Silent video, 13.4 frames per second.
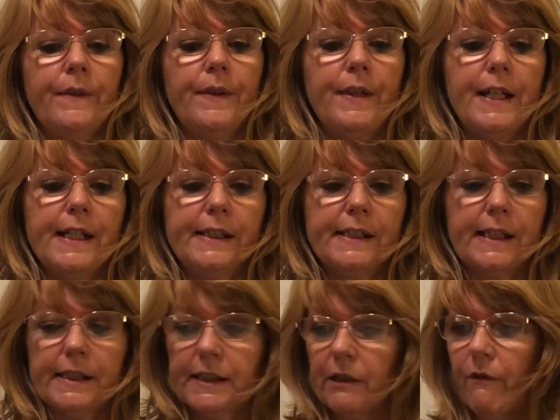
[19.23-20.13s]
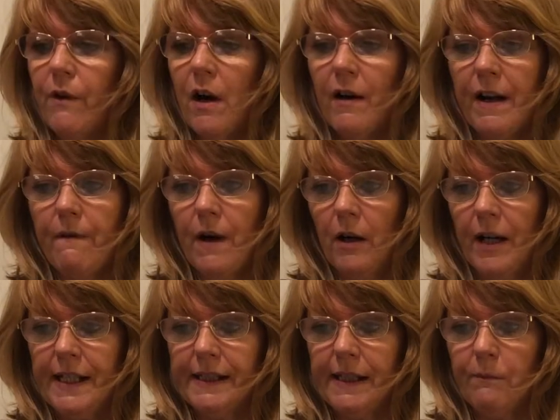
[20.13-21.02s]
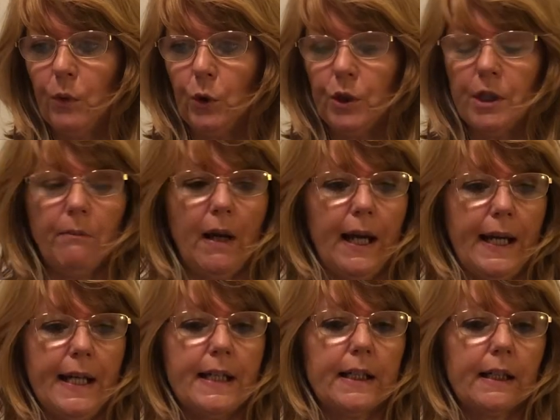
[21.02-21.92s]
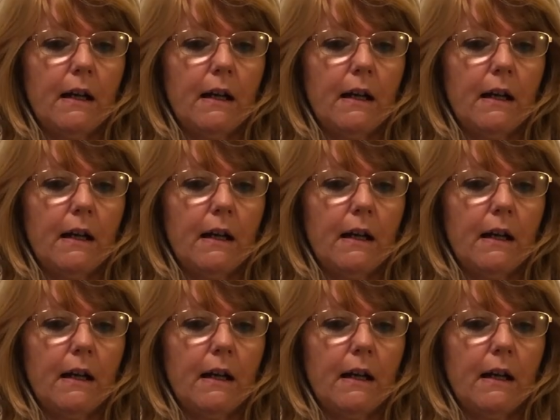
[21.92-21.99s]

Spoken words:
These discs are very simple to make.